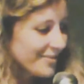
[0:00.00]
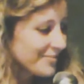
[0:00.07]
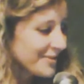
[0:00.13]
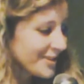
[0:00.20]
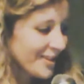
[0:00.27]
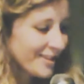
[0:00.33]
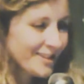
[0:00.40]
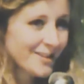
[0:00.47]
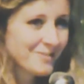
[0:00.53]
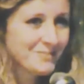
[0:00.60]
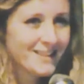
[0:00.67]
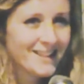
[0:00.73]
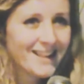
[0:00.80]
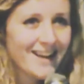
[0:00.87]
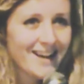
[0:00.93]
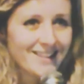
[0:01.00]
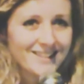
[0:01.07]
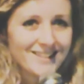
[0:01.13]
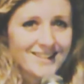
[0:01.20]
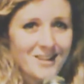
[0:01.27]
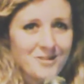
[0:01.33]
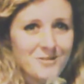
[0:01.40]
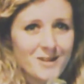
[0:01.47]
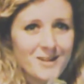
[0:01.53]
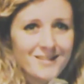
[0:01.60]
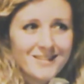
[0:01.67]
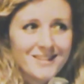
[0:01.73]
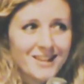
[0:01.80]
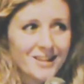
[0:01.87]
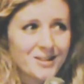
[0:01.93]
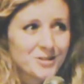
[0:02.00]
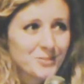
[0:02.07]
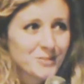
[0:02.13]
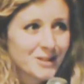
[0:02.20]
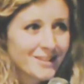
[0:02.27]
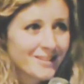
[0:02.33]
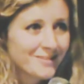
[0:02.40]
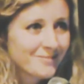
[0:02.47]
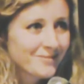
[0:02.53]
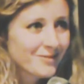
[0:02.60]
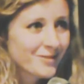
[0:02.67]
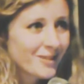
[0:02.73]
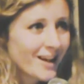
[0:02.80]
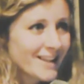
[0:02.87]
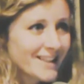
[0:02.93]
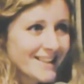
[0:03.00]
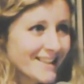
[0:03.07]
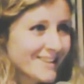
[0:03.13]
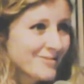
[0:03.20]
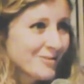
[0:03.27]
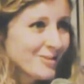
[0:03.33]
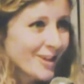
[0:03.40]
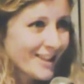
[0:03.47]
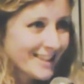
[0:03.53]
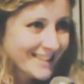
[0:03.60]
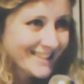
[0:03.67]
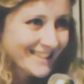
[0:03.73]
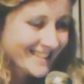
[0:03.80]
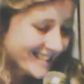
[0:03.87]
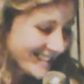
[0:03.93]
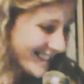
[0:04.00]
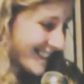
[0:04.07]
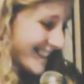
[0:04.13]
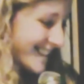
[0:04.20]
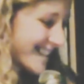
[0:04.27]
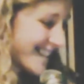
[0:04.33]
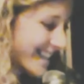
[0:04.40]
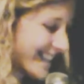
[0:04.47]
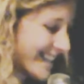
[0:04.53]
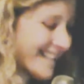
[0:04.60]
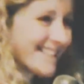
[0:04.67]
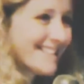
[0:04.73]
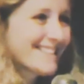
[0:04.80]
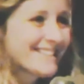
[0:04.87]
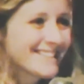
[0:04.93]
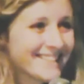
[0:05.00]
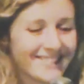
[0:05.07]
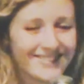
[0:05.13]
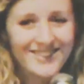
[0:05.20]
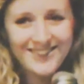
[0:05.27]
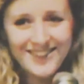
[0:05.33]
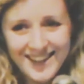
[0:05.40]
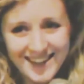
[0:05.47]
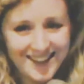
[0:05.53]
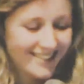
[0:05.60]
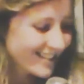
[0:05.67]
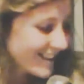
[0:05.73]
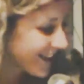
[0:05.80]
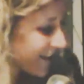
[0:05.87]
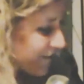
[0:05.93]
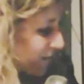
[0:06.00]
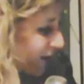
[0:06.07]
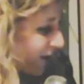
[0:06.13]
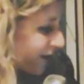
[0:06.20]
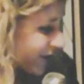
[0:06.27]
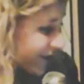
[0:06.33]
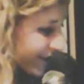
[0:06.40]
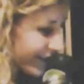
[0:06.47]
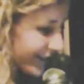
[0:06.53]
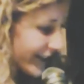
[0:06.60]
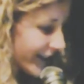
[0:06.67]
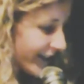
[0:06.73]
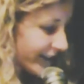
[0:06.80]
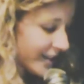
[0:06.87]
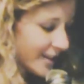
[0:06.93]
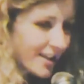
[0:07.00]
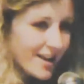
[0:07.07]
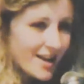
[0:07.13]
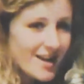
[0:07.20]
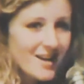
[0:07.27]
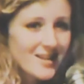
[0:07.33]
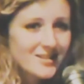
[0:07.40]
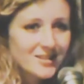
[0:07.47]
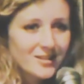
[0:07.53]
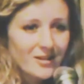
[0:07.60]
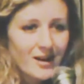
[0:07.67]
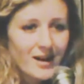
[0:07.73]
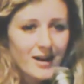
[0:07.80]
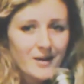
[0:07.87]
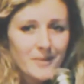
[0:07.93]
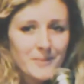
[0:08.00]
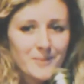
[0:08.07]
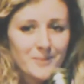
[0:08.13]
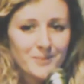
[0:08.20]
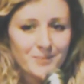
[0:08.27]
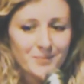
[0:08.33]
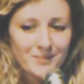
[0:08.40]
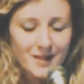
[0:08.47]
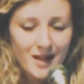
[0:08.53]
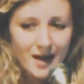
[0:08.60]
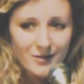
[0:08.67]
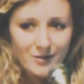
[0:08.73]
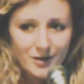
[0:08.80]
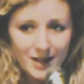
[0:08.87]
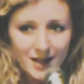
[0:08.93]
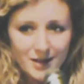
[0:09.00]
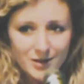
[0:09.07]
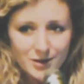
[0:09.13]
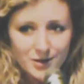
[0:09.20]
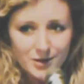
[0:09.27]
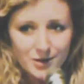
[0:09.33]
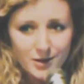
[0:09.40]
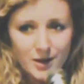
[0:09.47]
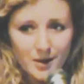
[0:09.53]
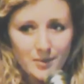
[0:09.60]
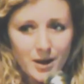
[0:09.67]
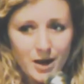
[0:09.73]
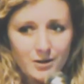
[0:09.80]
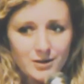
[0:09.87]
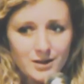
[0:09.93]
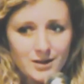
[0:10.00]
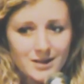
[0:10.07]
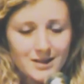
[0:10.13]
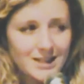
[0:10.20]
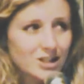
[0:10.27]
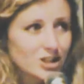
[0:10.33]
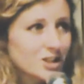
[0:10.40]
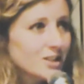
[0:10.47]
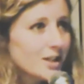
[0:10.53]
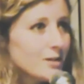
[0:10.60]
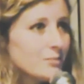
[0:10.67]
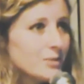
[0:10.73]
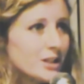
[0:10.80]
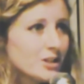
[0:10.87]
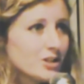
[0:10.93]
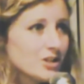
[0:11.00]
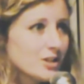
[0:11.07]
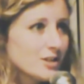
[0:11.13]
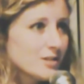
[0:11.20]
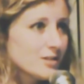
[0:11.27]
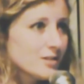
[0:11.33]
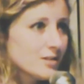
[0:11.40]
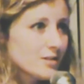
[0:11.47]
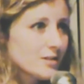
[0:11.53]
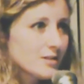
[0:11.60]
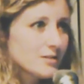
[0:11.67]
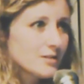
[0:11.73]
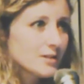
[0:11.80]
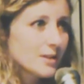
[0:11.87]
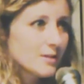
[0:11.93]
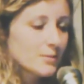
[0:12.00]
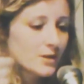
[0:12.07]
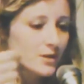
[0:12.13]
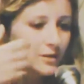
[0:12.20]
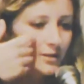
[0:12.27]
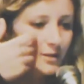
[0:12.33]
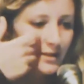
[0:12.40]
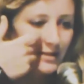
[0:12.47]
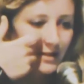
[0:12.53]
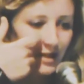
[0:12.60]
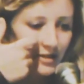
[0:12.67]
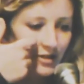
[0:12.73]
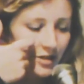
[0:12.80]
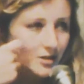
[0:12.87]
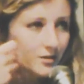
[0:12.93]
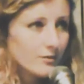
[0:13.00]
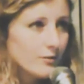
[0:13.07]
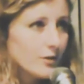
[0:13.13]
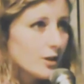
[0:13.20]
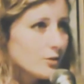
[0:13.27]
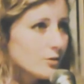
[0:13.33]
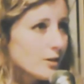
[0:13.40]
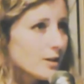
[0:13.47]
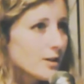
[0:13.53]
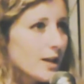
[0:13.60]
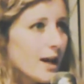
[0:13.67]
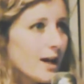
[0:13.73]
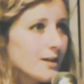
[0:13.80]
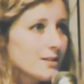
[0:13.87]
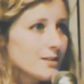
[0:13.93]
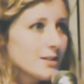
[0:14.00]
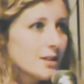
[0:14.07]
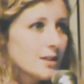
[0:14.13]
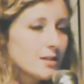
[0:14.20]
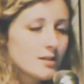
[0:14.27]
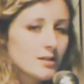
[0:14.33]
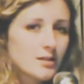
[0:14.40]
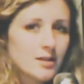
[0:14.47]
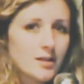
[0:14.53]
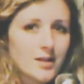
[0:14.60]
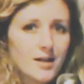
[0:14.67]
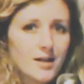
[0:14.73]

I'm sorry, I'm the last. I will try to be funny and fast, so everyone not get bored. Okay. So I would like to talk about digital breaches, since I'm researching in virtual reality and